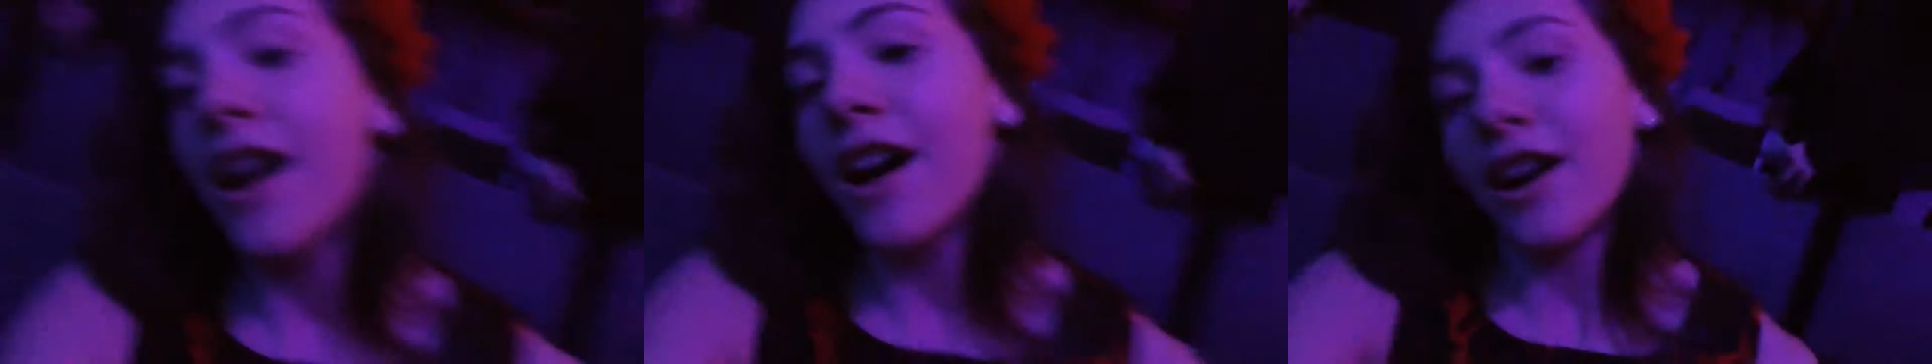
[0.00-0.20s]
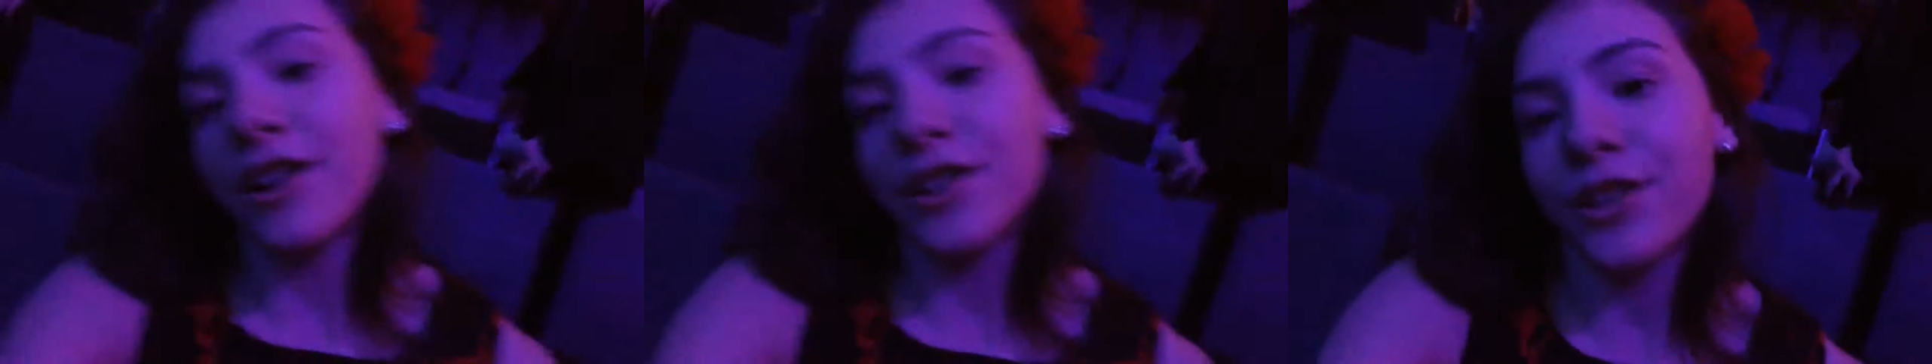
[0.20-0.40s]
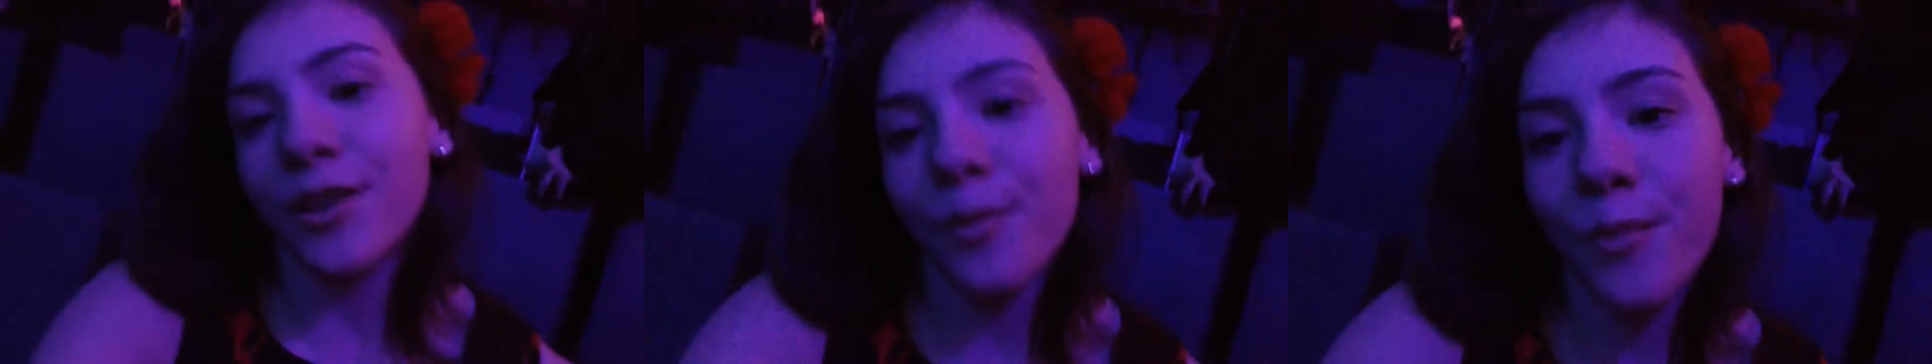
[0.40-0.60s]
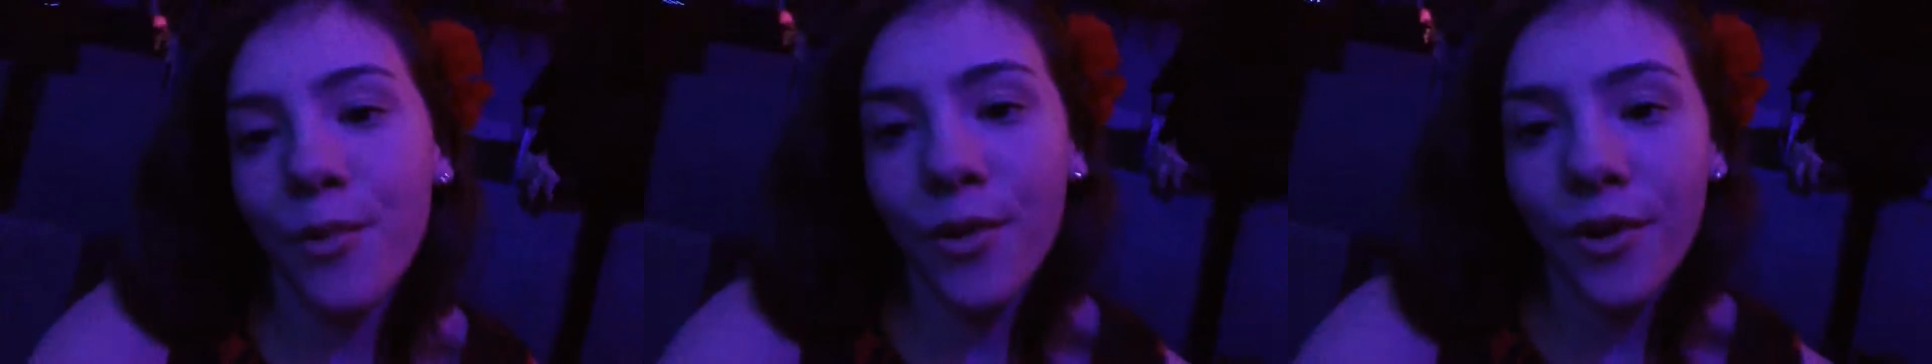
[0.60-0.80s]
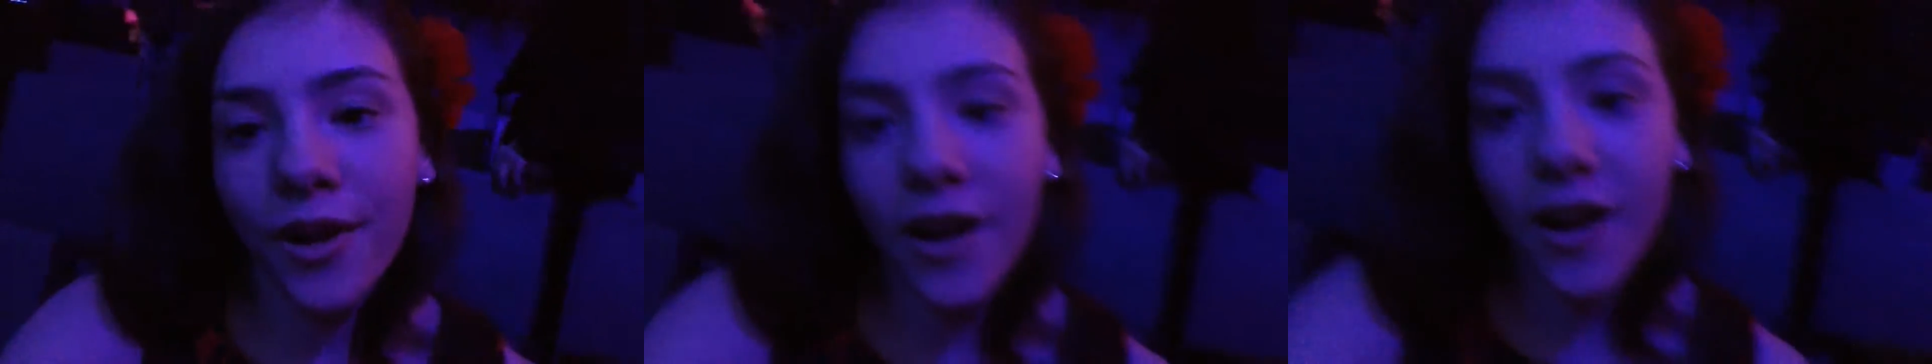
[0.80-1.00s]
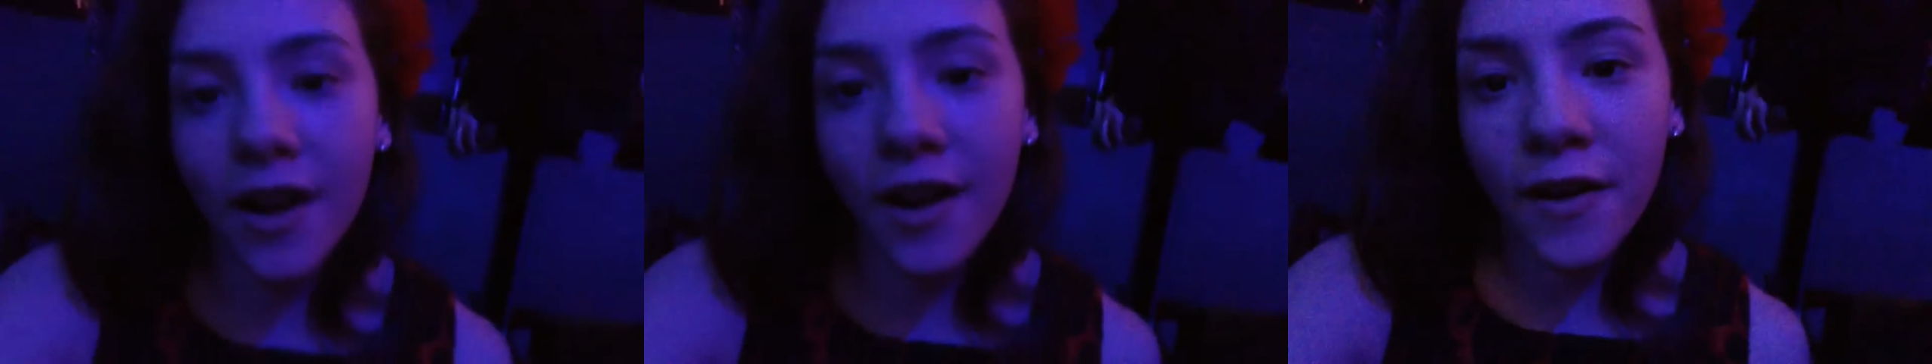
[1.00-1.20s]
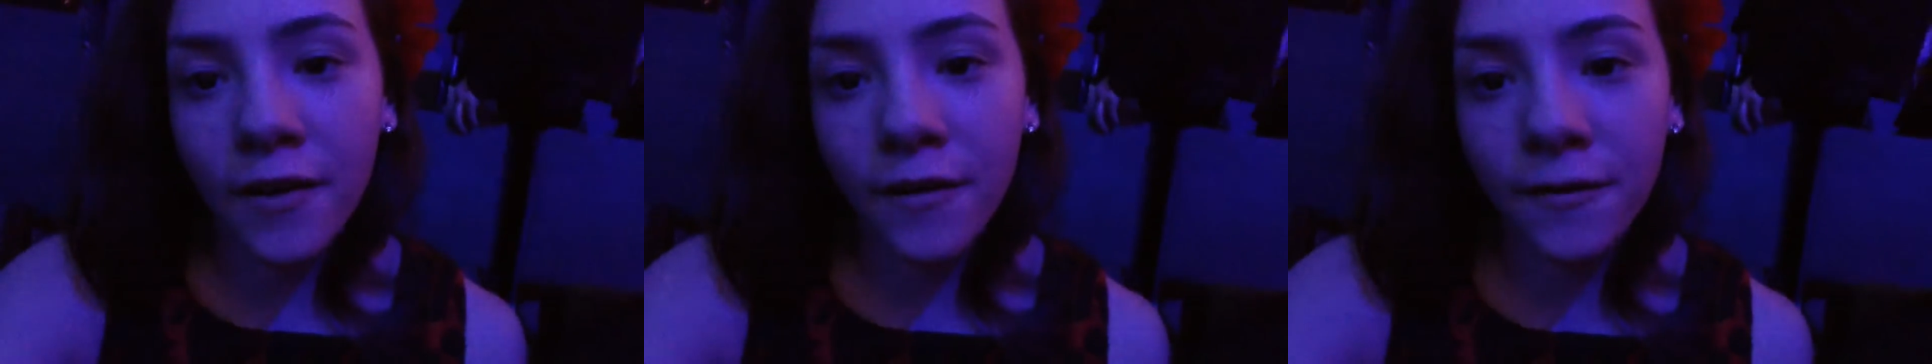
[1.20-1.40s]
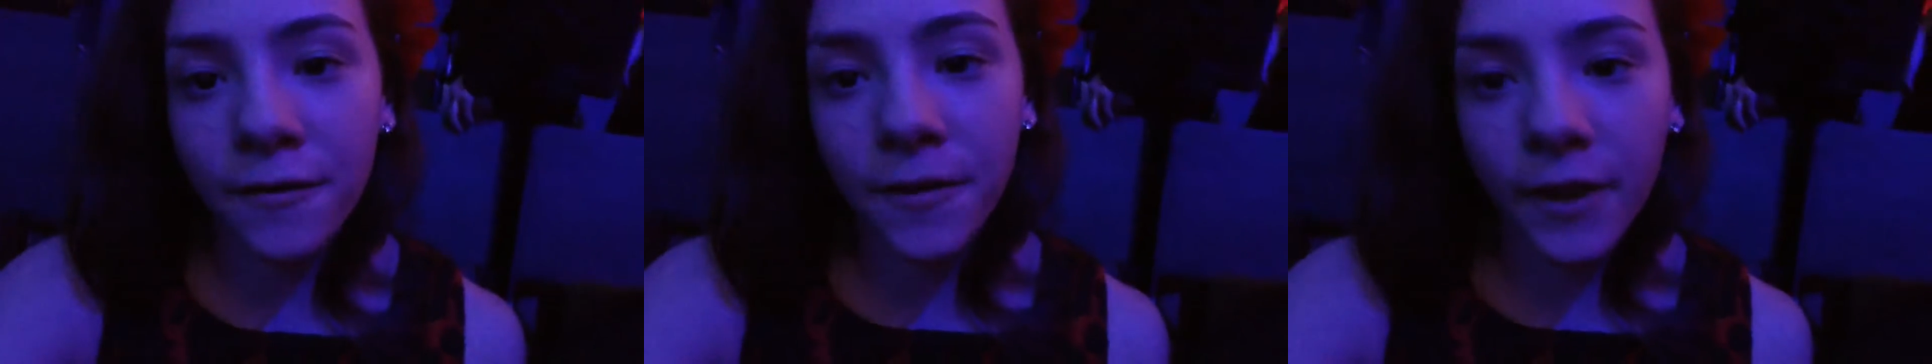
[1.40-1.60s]
I'll show more
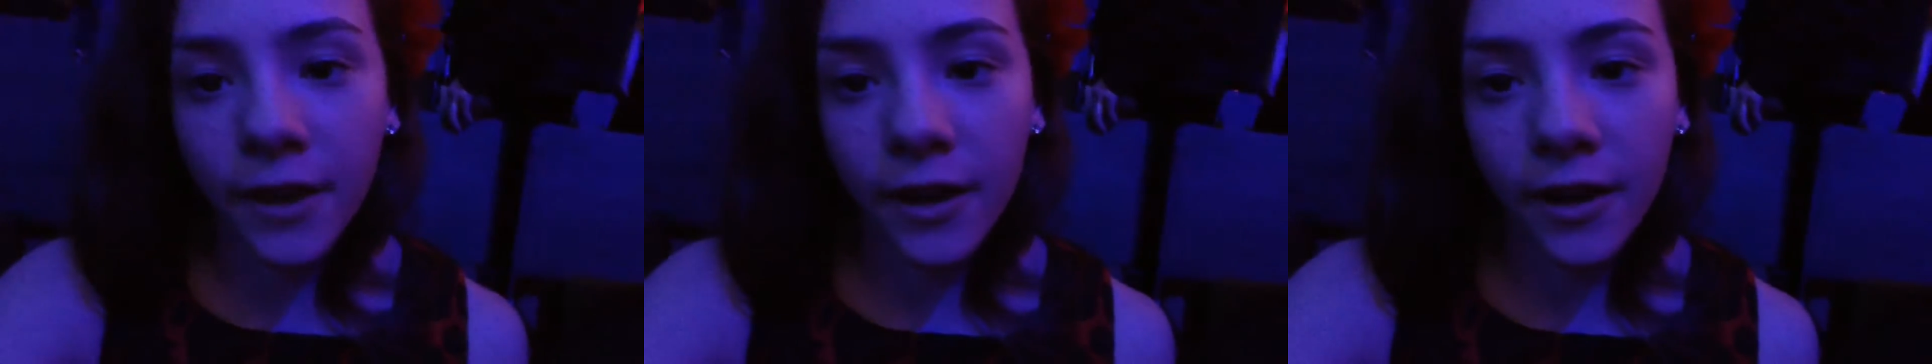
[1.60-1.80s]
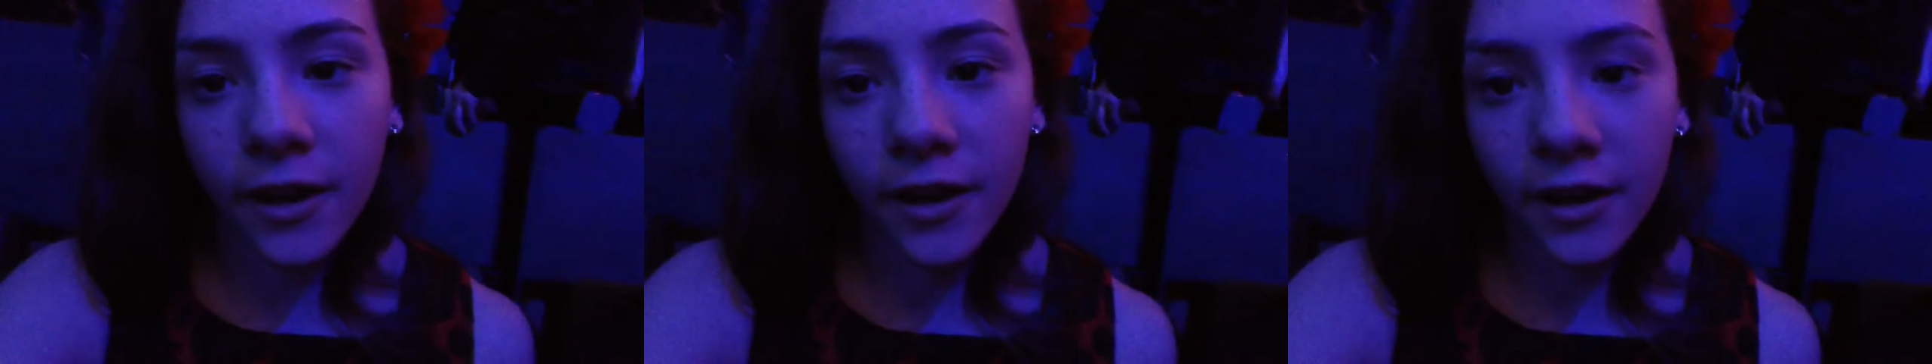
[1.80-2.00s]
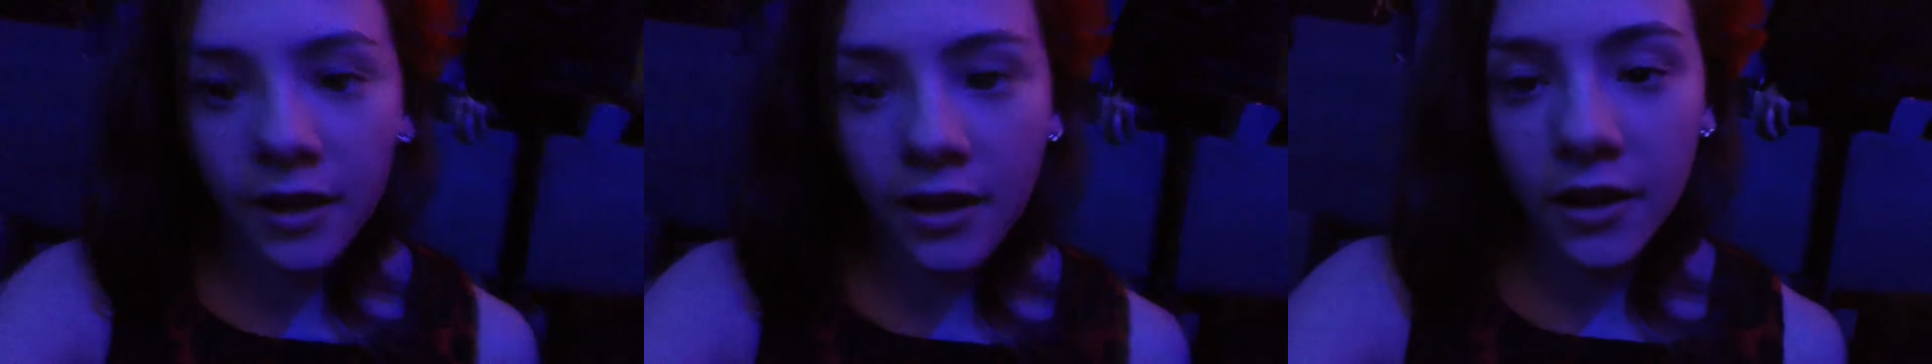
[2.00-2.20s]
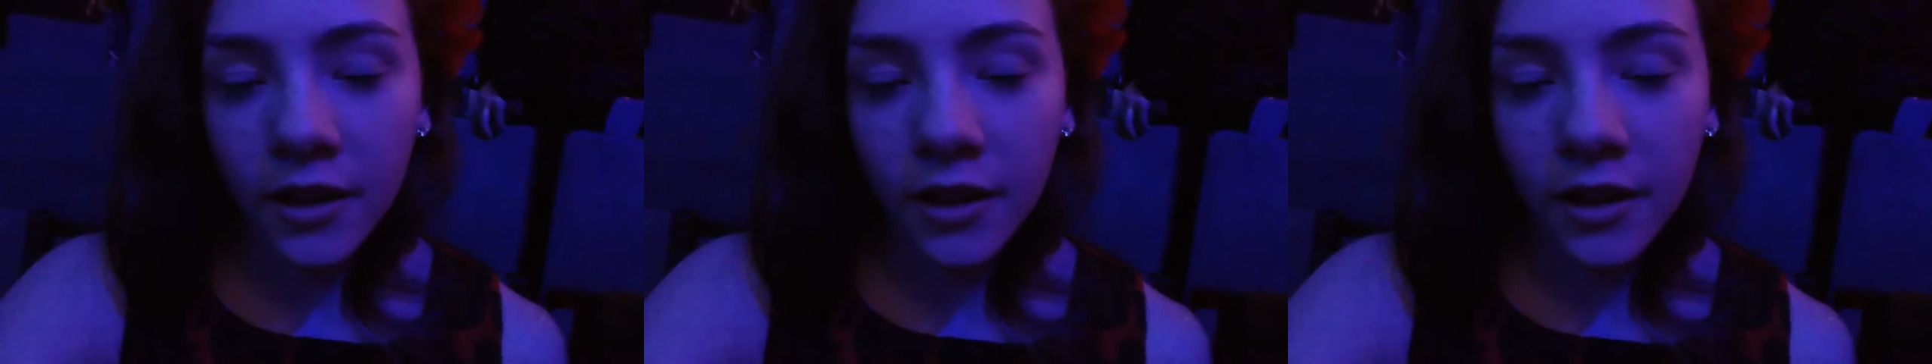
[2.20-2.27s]
of the